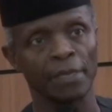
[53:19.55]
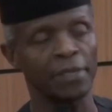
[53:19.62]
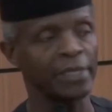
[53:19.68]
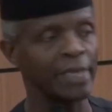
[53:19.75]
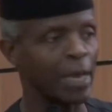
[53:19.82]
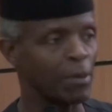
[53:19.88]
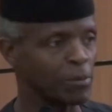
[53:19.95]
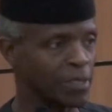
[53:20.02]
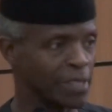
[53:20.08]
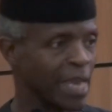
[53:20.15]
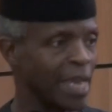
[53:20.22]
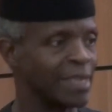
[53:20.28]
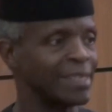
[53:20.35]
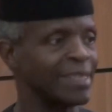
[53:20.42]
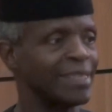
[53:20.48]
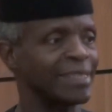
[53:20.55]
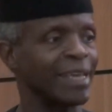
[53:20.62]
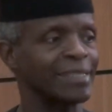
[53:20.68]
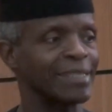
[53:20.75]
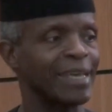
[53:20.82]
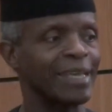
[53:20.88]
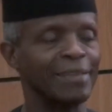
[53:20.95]
The downside is
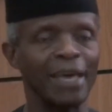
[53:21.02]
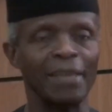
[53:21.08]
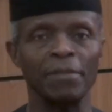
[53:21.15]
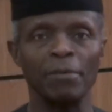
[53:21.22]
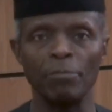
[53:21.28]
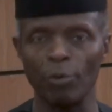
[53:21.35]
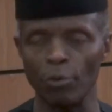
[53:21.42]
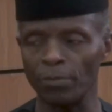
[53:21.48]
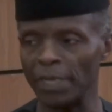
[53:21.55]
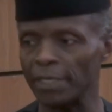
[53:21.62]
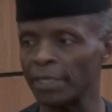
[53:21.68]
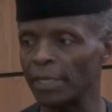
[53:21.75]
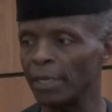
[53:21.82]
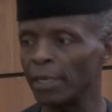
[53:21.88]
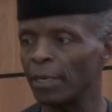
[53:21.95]
that at the moment,